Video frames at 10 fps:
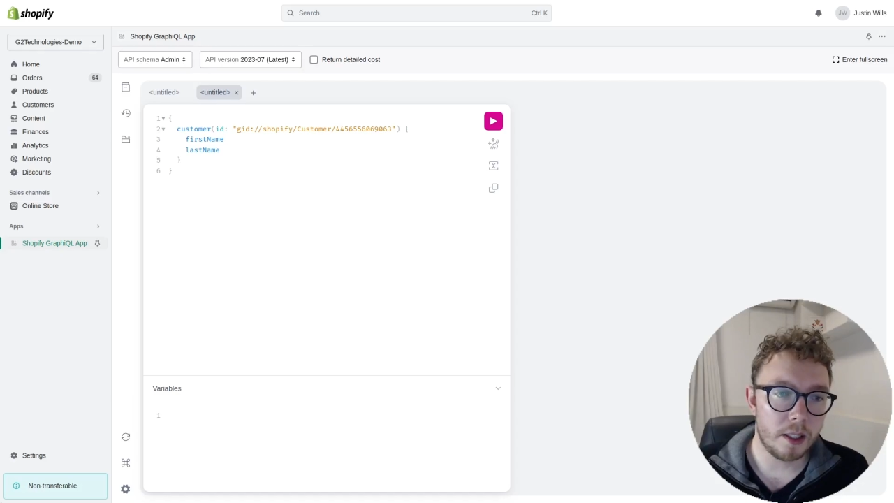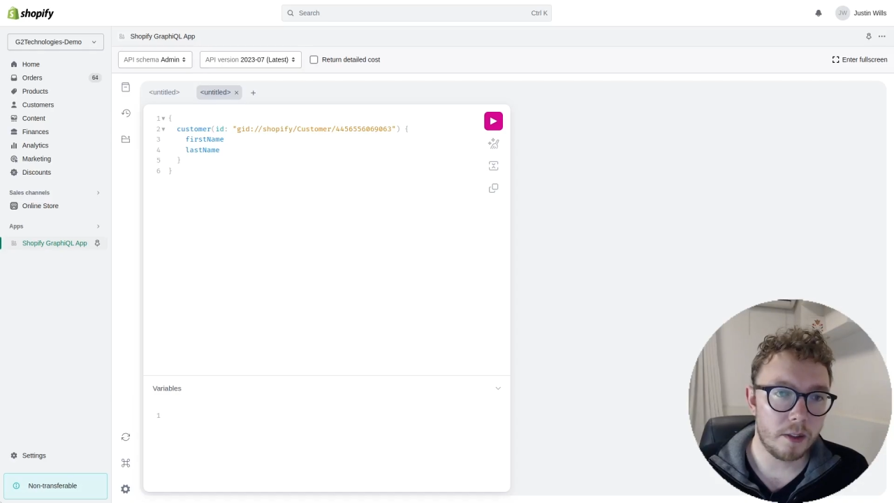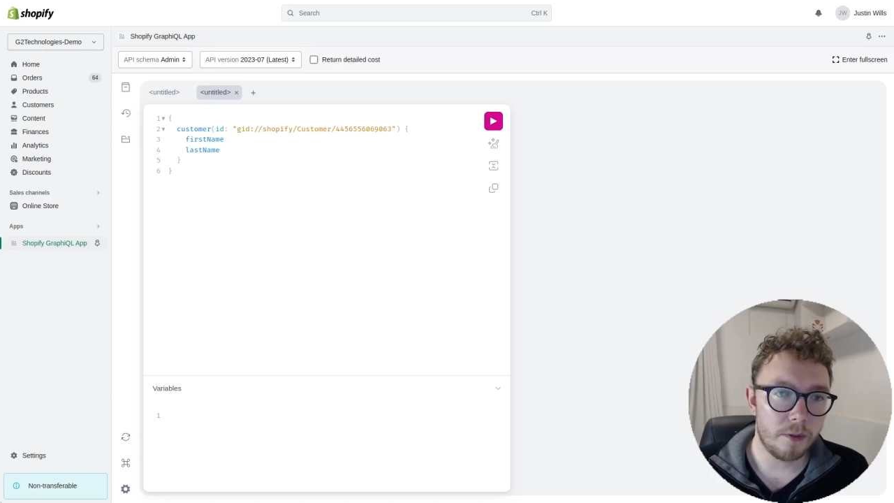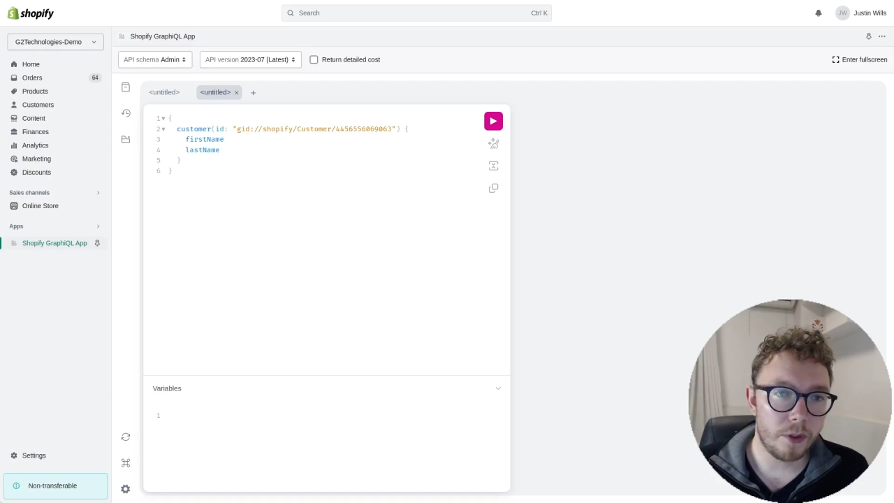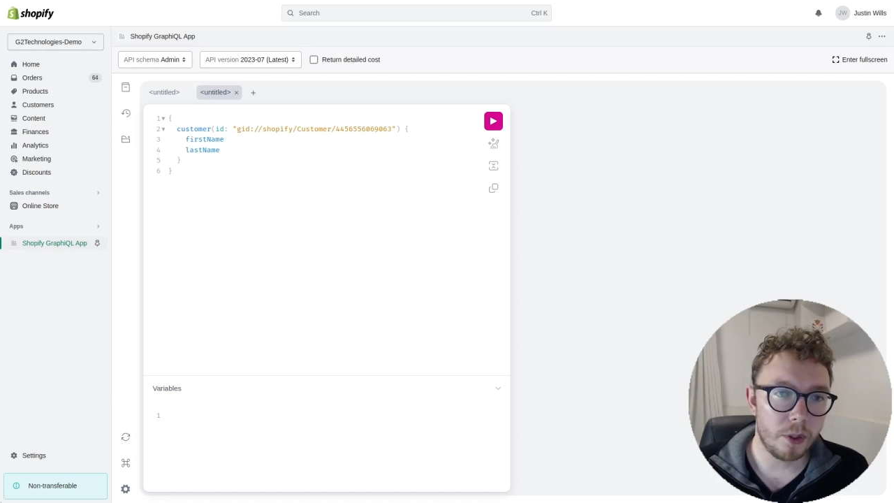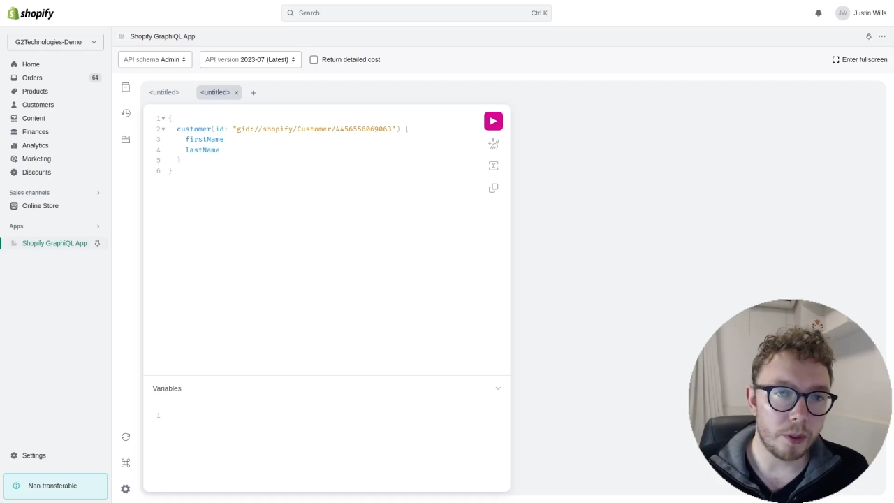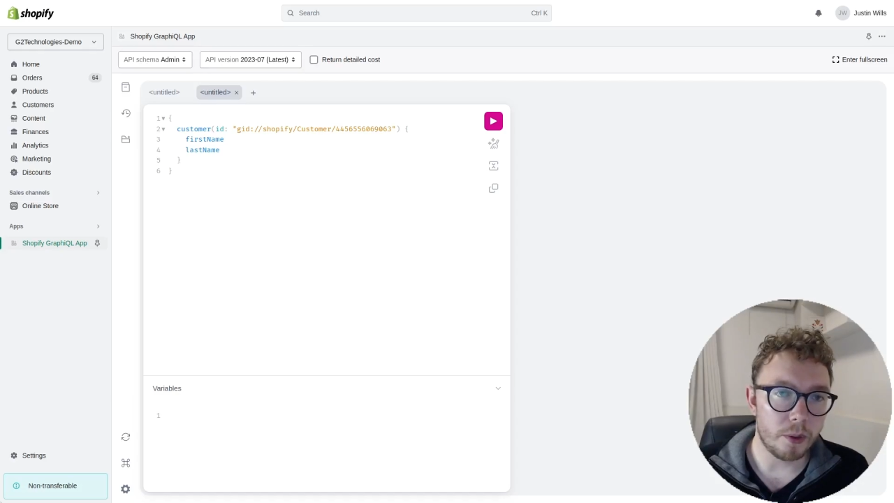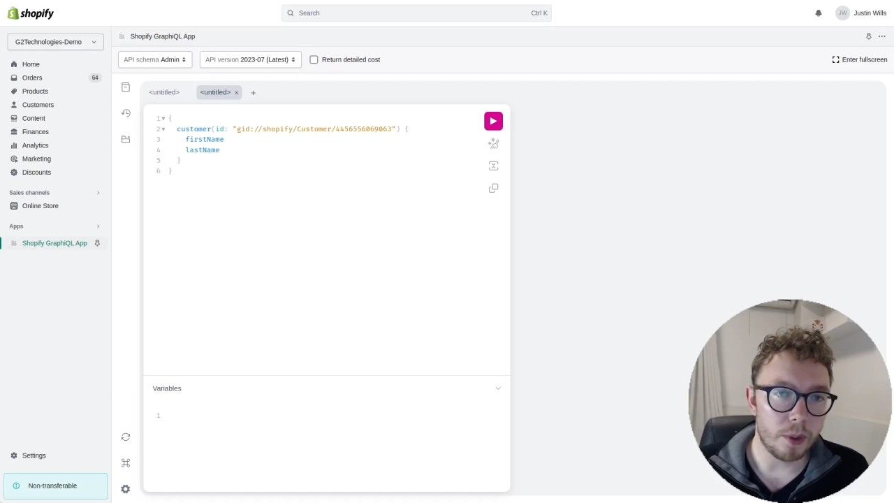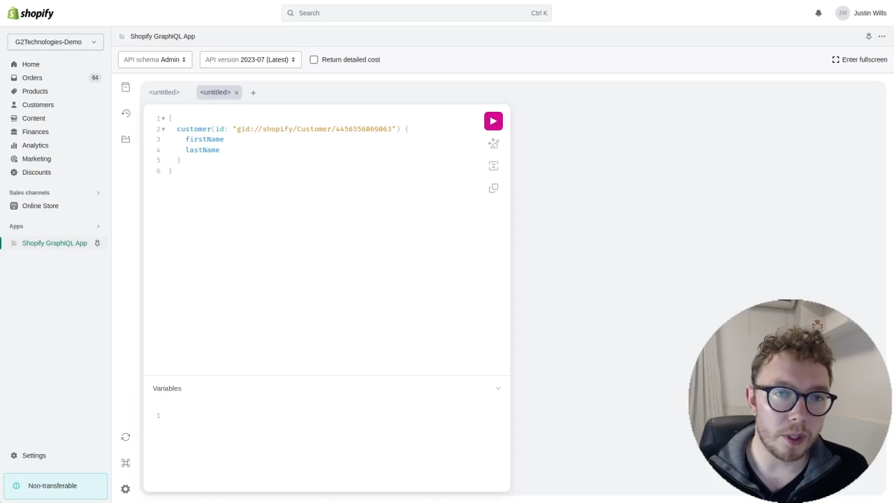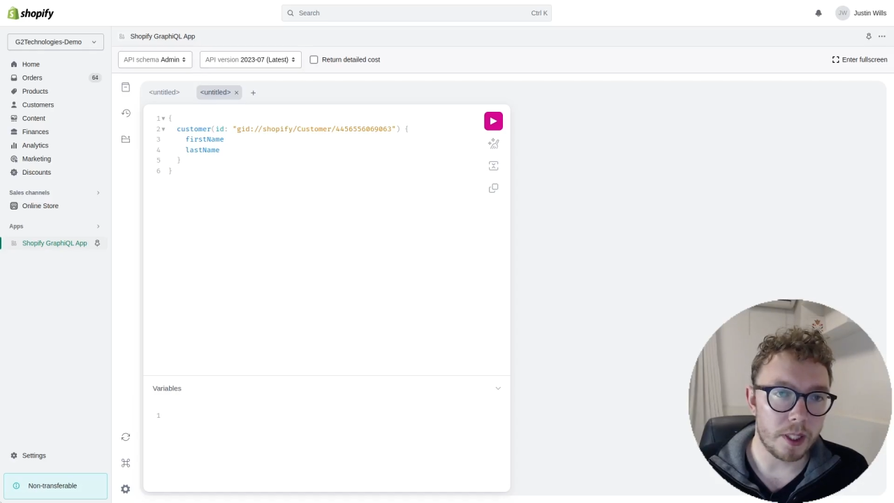following
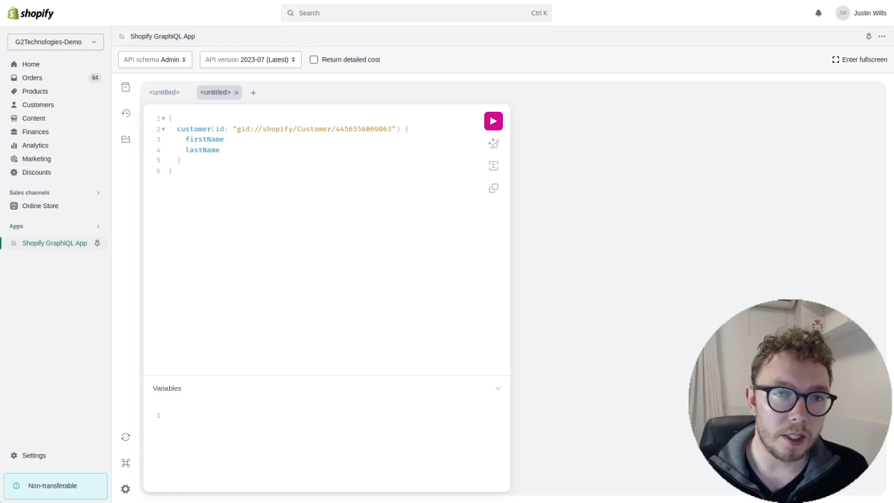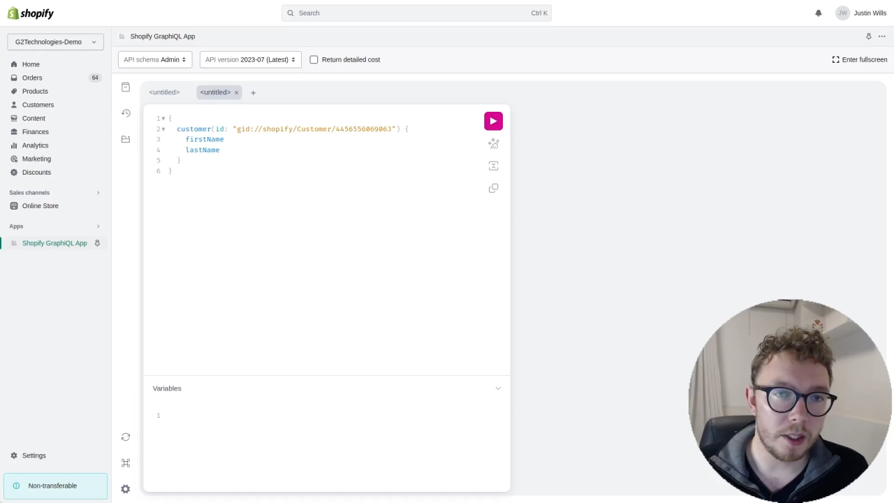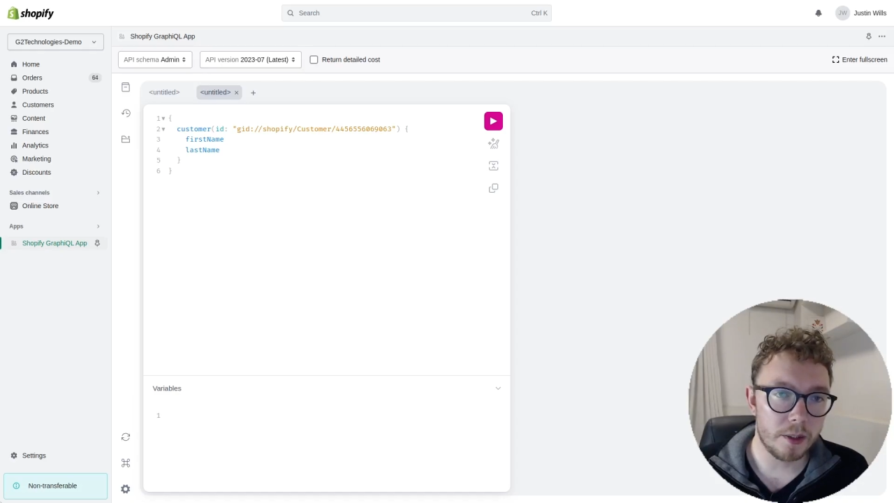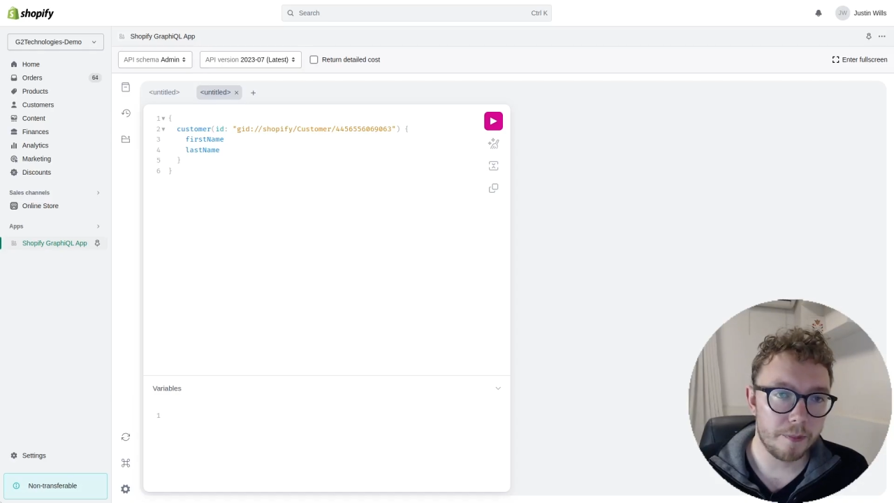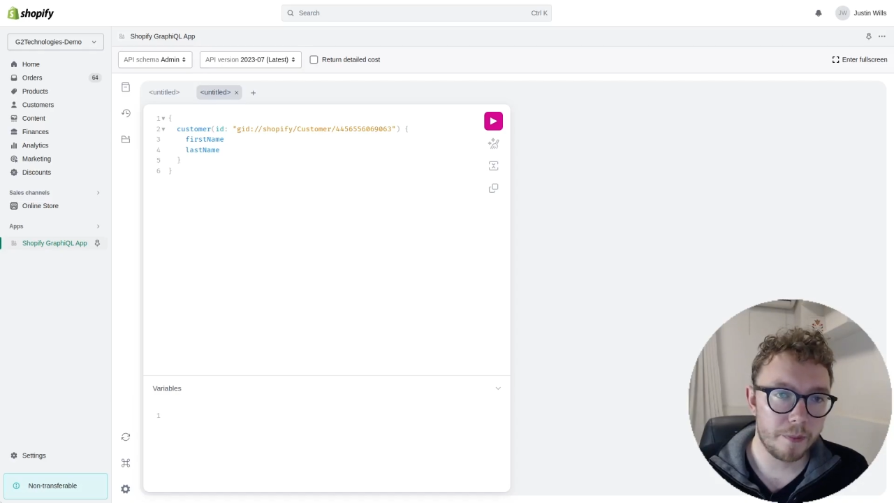query here,